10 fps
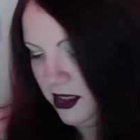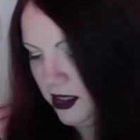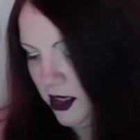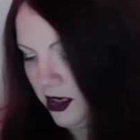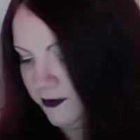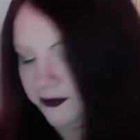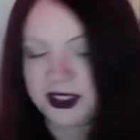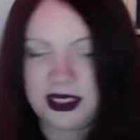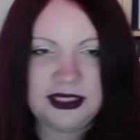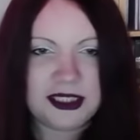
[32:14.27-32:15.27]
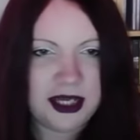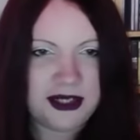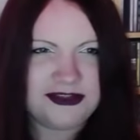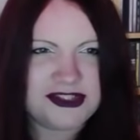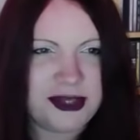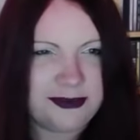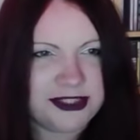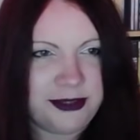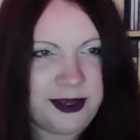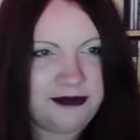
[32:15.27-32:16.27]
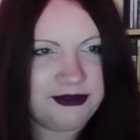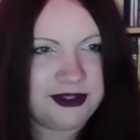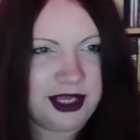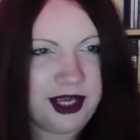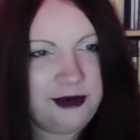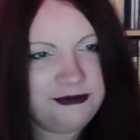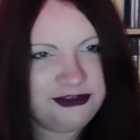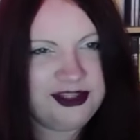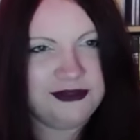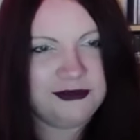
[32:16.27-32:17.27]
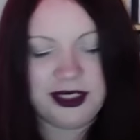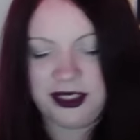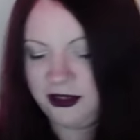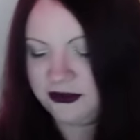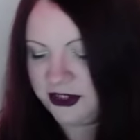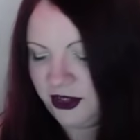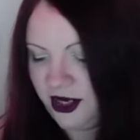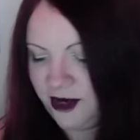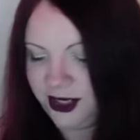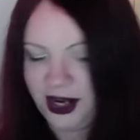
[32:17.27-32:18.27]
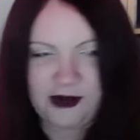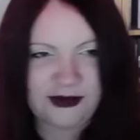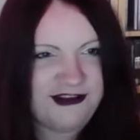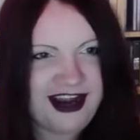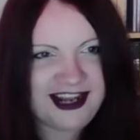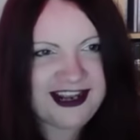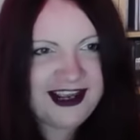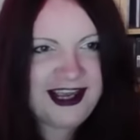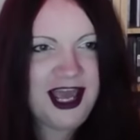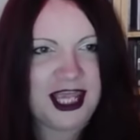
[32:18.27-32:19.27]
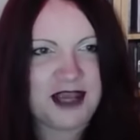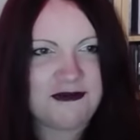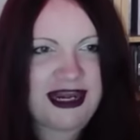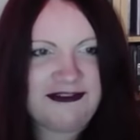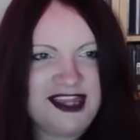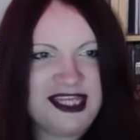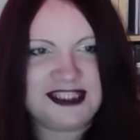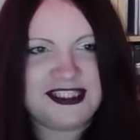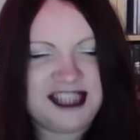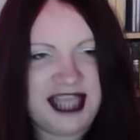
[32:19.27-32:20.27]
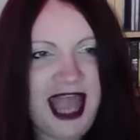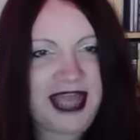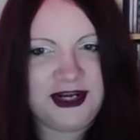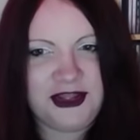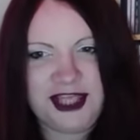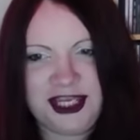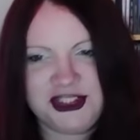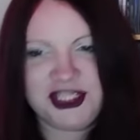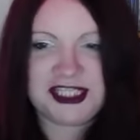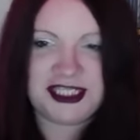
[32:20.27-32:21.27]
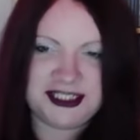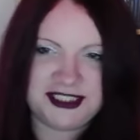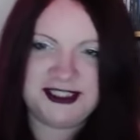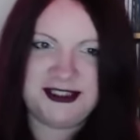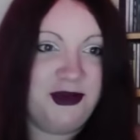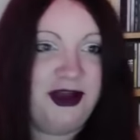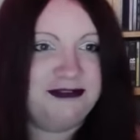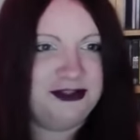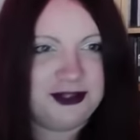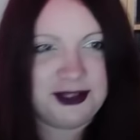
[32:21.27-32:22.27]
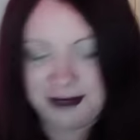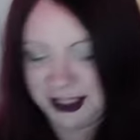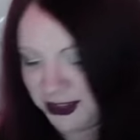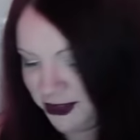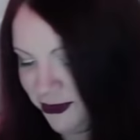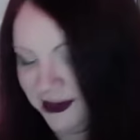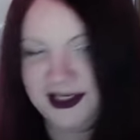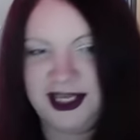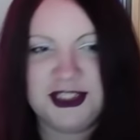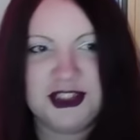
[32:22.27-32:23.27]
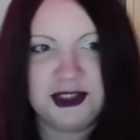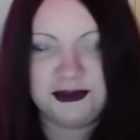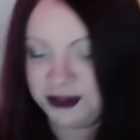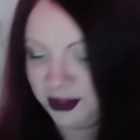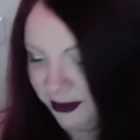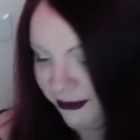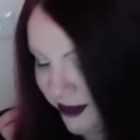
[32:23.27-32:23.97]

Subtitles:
And it kind of sums up everything how I'm feeling right now. So here we go. You ready? Are you ready for this? So you're hanging on the edge of your seat. Not after 30 minutes. You're like, shut up, Joey.